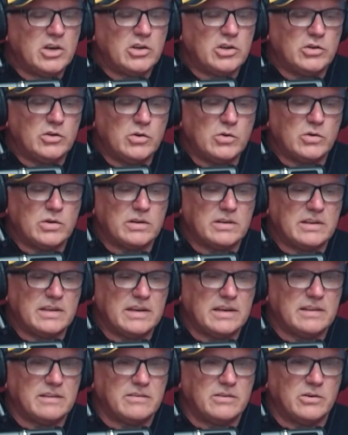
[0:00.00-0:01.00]
you could
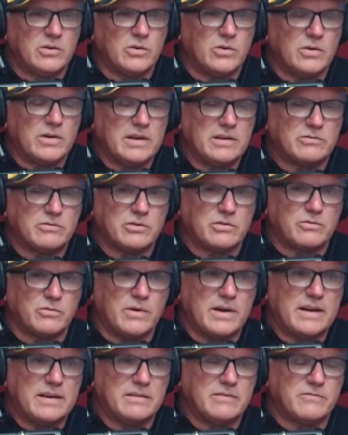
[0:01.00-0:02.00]
get your interest
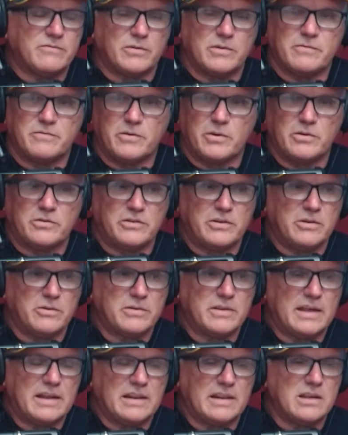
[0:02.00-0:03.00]
rate for the first year of
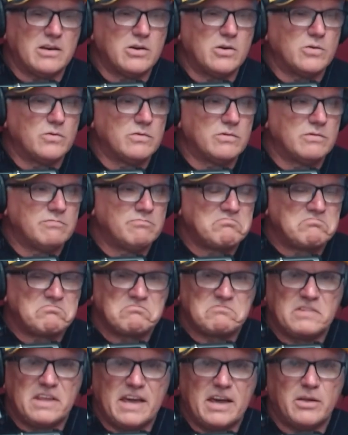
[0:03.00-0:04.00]
that loan
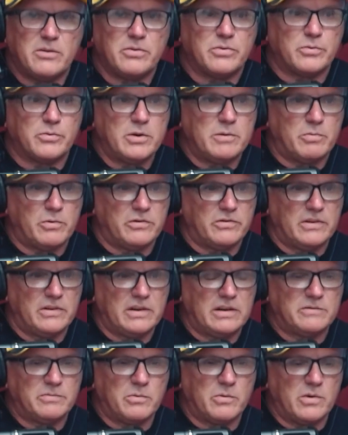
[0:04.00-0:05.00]
down 3
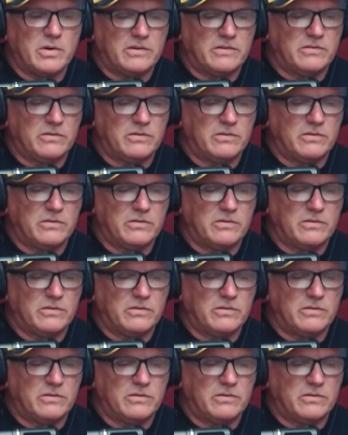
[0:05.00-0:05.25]
percentage points.